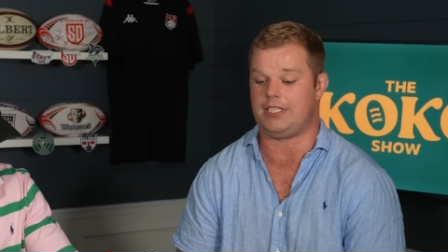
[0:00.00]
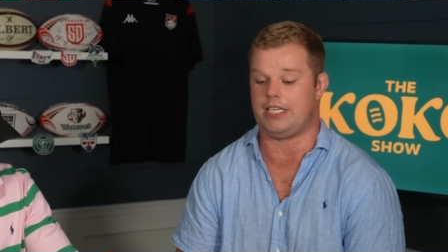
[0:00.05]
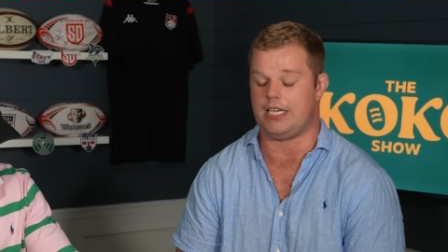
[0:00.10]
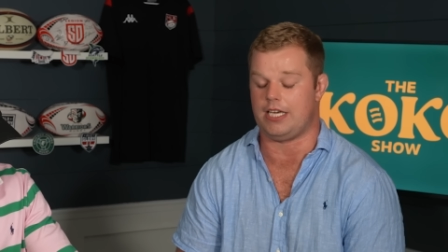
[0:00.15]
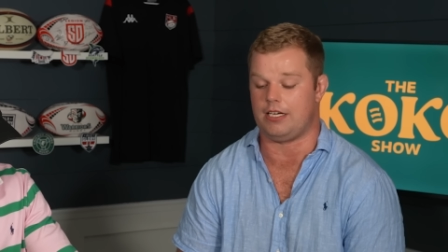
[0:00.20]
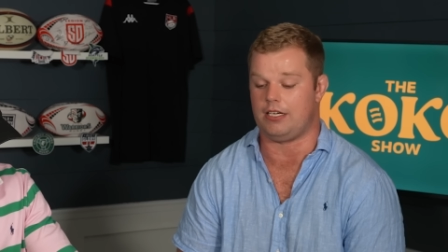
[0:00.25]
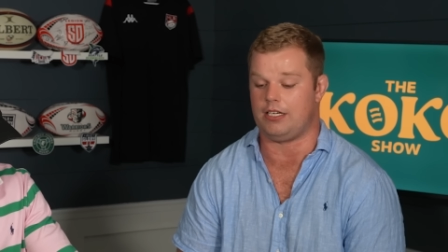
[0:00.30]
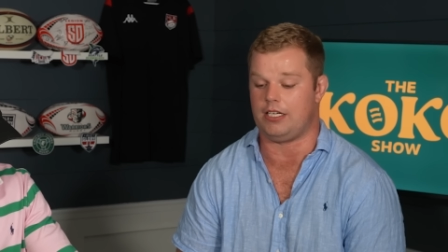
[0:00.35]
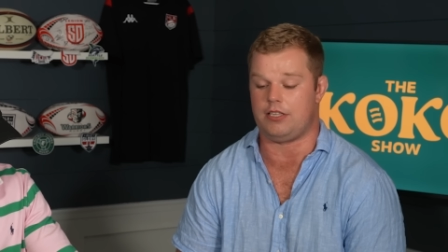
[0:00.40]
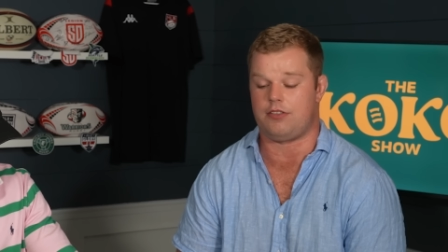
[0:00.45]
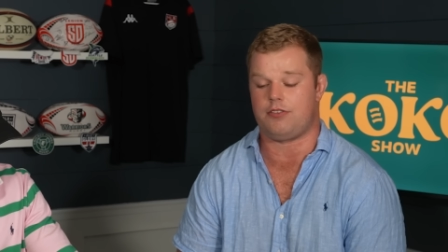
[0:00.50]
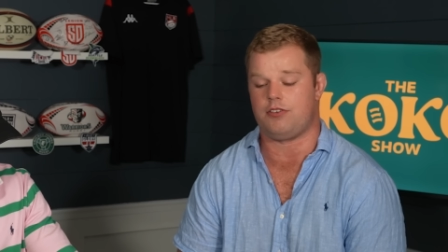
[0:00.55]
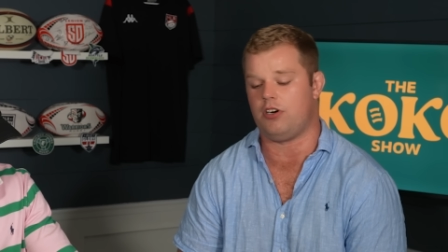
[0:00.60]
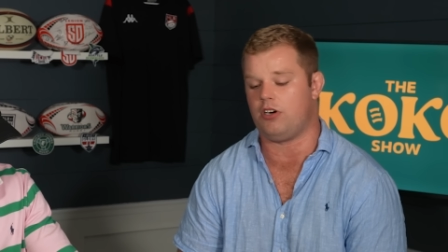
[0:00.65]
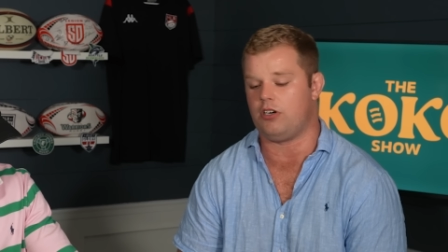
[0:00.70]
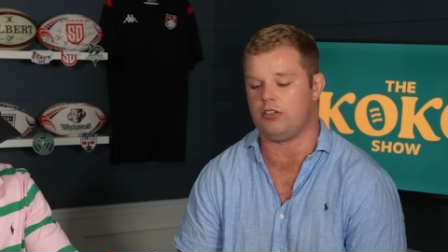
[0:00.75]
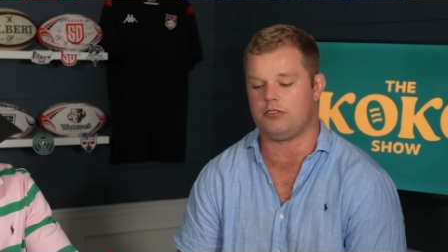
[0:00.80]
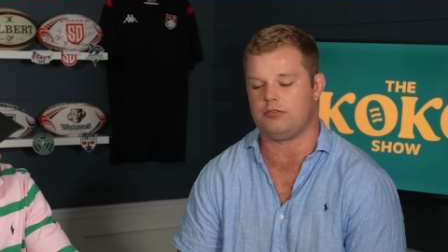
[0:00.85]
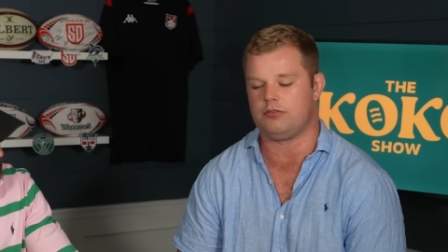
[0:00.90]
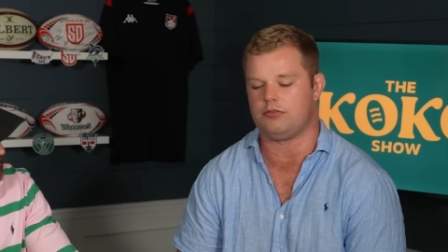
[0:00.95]
yeah, it's
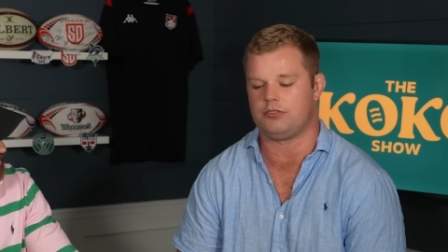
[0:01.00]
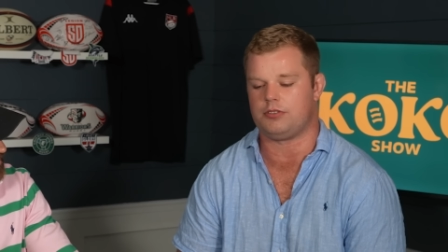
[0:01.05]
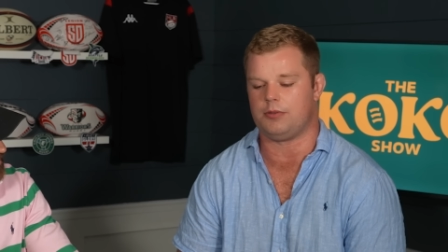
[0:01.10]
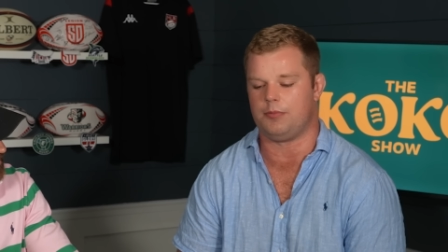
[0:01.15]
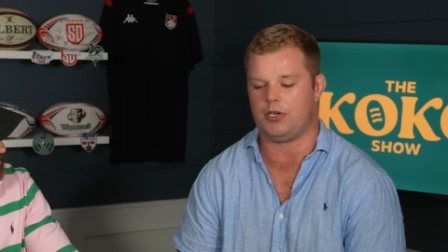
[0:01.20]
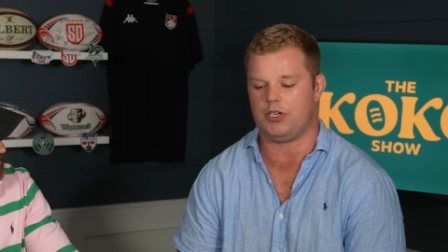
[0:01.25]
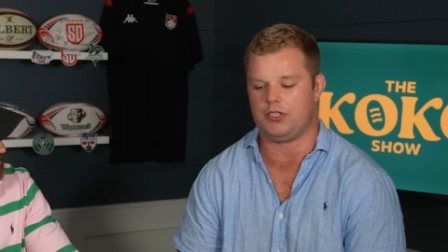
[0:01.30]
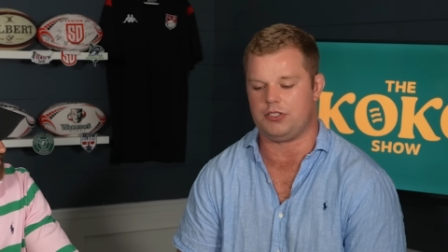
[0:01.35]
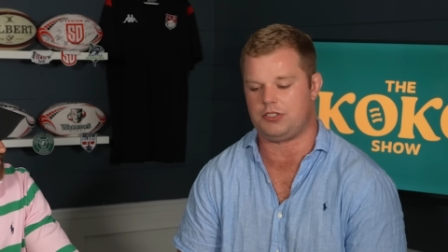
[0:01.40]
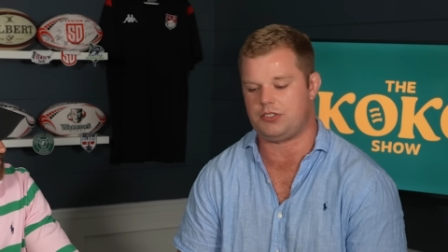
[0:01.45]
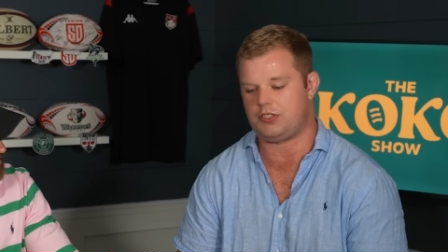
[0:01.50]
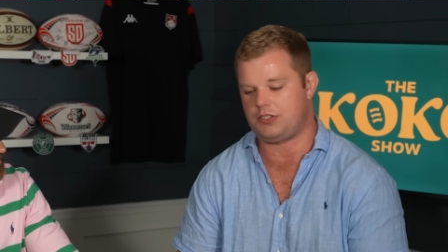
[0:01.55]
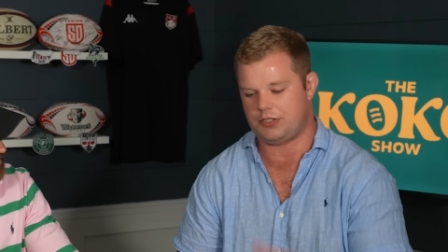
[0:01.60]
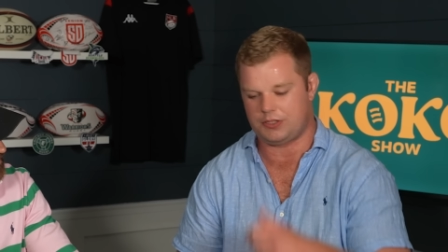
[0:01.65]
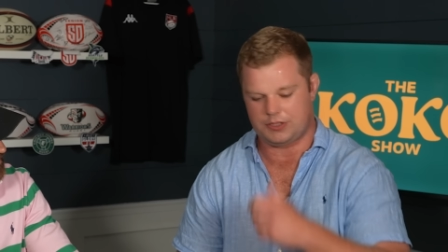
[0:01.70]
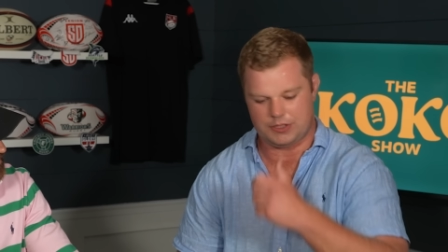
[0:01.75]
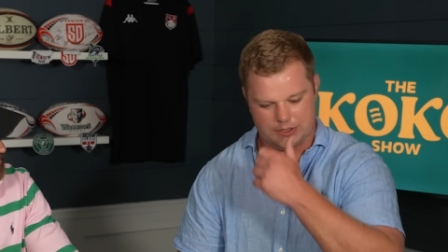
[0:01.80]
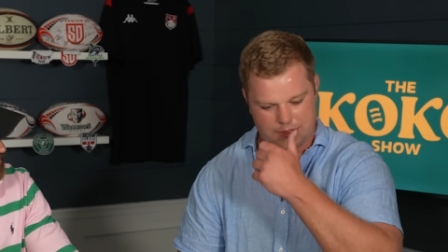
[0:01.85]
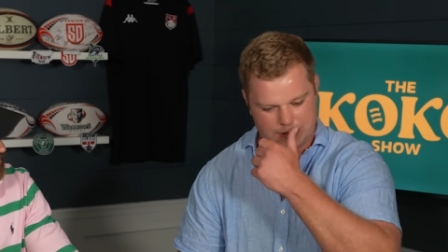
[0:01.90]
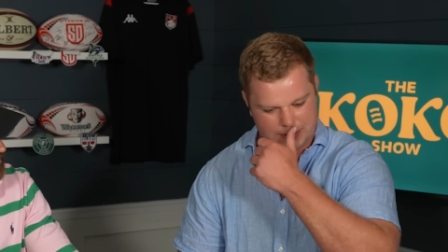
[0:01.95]
not the most
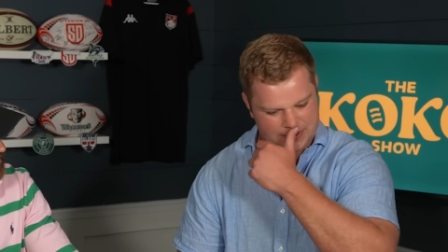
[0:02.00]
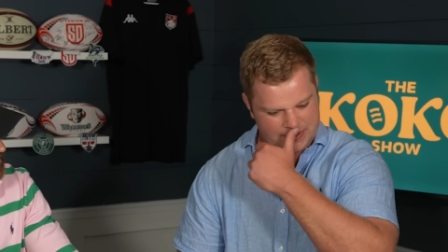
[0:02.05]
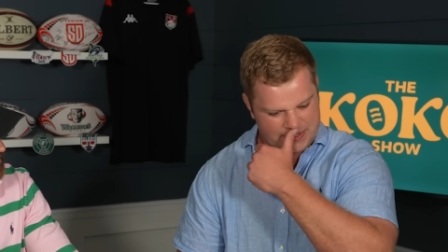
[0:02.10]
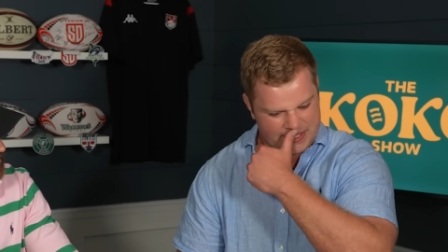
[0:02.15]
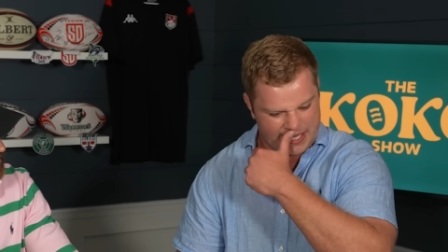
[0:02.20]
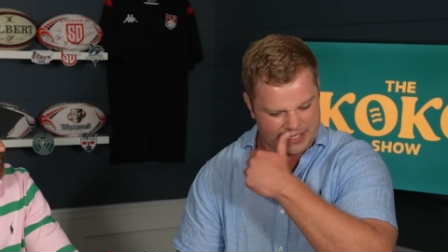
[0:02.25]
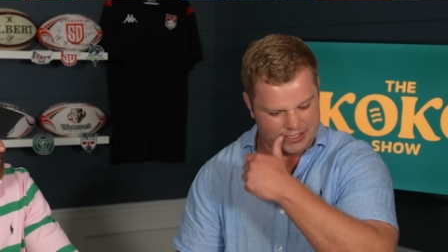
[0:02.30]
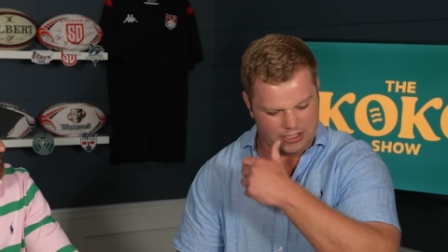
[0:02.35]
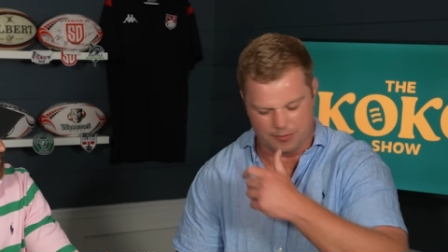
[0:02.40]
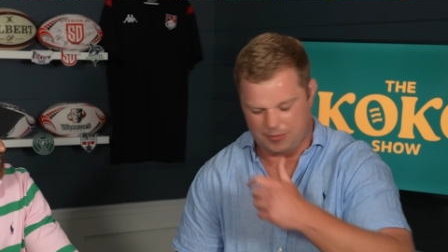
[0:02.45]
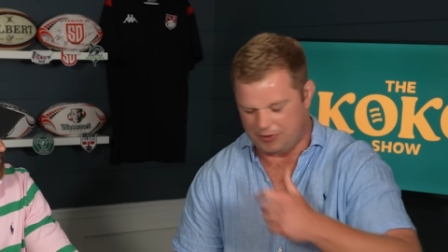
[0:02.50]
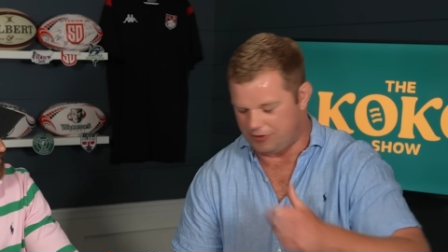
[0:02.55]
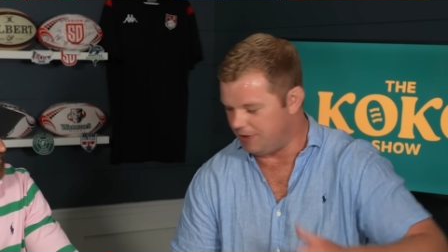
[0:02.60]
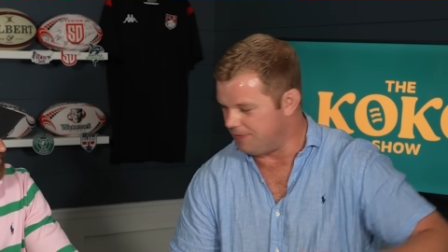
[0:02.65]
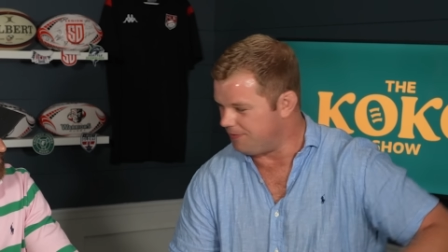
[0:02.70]
economically